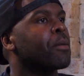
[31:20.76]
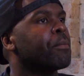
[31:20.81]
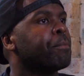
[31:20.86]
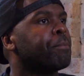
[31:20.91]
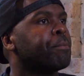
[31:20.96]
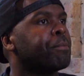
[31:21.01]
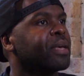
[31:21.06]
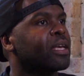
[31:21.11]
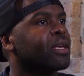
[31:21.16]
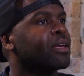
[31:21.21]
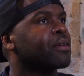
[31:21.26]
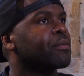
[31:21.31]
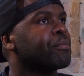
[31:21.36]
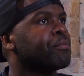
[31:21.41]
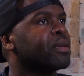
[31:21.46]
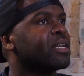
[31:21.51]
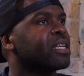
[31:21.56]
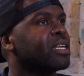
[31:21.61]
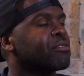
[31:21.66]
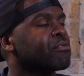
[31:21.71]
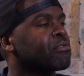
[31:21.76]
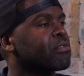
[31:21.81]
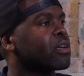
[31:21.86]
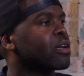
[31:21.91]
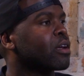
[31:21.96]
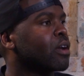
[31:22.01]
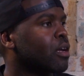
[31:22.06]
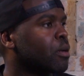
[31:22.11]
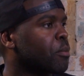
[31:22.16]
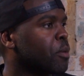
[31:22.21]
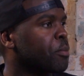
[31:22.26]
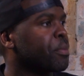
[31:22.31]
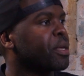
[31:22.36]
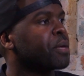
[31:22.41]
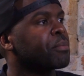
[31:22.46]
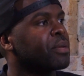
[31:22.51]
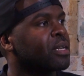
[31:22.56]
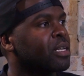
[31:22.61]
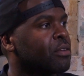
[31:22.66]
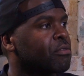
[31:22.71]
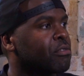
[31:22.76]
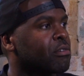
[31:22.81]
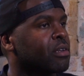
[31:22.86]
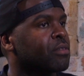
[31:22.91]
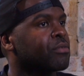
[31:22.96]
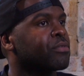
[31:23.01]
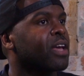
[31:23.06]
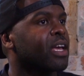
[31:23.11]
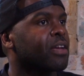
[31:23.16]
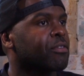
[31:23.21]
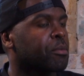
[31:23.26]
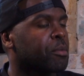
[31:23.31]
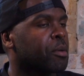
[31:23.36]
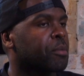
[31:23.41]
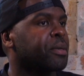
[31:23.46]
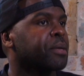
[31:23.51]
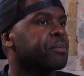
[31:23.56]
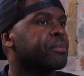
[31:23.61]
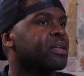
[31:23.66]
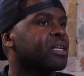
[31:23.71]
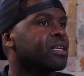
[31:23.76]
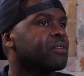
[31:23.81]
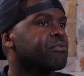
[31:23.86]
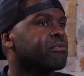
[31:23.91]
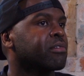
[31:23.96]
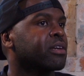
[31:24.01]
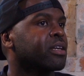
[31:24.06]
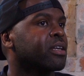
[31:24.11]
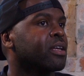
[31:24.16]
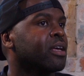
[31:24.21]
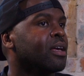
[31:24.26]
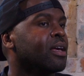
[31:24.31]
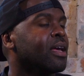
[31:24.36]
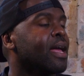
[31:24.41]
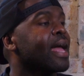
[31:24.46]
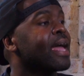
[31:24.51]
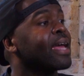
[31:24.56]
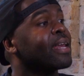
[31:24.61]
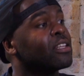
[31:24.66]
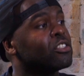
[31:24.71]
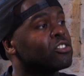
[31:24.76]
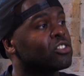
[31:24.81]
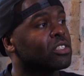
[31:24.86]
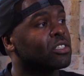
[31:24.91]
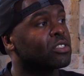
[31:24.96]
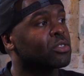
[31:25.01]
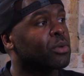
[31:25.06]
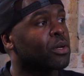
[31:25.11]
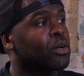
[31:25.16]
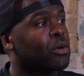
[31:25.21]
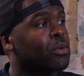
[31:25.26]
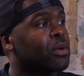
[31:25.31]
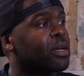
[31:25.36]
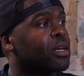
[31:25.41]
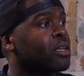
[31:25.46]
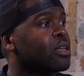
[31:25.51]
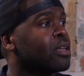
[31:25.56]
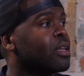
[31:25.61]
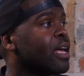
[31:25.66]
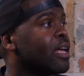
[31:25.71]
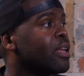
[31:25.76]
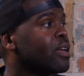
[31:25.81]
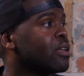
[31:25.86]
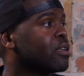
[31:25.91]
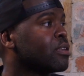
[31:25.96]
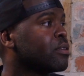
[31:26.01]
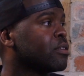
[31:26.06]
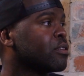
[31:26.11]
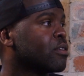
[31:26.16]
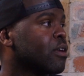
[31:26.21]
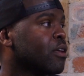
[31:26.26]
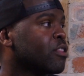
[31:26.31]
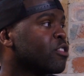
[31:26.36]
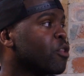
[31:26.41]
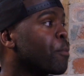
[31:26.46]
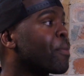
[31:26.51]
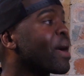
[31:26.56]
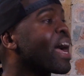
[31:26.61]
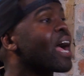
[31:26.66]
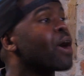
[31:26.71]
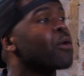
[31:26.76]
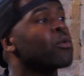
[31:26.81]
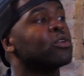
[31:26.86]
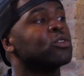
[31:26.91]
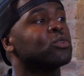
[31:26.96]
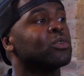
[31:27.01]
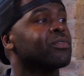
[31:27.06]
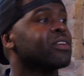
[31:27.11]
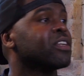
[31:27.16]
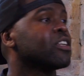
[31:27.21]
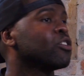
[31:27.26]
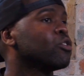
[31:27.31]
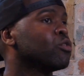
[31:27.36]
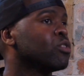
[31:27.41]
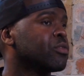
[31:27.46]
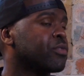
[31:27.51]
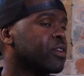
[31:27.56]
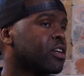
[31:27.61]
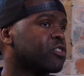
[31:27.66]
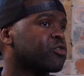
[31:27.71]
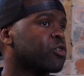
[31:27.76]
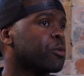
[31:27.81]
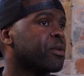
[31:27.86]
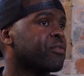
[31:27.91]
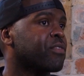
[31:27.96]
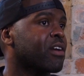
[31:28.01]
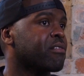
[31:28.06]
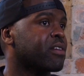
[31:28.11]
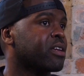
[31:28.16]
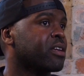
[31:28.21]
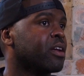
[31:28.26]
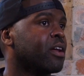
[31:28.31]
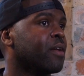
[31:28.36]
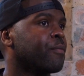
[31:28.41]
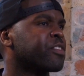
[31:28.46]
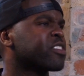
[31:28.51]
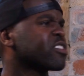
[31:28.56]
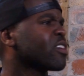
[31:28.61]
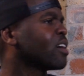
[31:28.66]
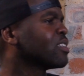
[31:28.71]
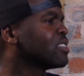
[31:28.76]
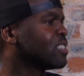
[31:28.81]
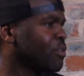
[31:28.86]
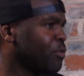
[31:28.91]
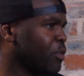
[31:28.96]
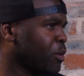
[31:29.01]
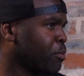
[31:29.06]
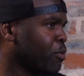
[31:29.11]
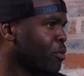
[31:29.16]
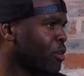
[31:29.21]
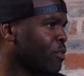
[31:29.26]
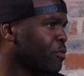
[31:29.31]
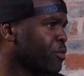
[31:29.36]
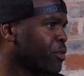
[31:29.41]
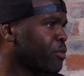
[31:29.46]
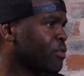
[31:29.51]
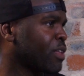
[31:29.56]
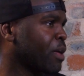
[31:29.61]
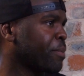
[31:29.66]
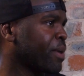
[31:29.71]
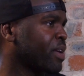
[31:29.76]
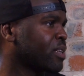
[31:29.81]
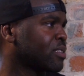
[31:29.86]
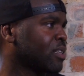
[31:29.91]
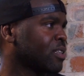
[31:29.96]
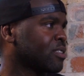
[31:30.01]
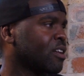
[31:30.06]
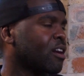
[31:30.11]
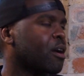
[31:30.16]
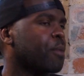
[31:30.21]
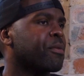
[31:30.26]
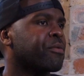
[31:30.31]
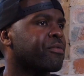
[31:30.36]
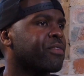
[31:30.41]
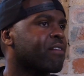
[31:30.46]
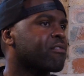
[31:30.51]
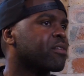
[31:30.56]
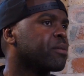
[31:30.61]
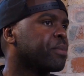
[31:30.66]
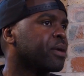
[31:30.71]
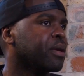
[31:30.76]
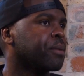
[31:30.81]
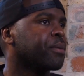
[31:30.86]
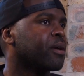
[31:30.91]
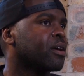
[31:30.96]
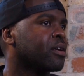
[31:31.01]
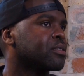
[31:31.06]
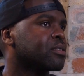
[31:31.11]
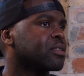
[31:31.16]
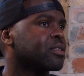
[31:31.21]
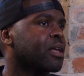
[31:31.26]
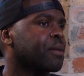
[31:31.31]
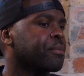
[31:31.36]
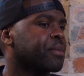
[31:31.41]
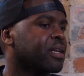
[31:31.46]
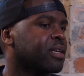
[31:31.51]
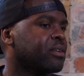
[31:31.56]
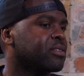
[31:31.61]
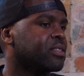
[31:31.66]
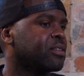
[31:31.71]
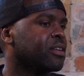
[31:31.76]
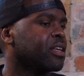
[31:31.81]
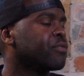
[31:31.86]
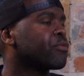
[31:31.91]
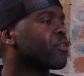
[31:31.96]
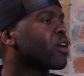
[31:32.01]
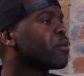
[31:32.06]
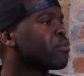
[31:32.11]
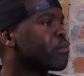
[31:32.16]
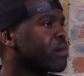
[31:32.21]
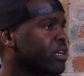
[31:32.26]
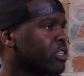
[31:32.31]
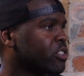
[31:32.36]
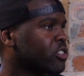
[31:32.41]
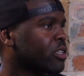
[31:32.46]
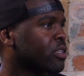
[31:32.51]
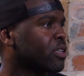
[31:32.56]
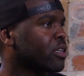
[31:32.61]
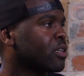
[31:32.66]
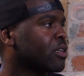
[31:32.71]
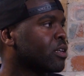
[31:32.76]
a big believer in God. I'm a big believer in faith. I'm a big believer in energy as well, and the powers within the universe from a very scientific point of view, if that makes sense. Like I'm a very big person that believes in vibration,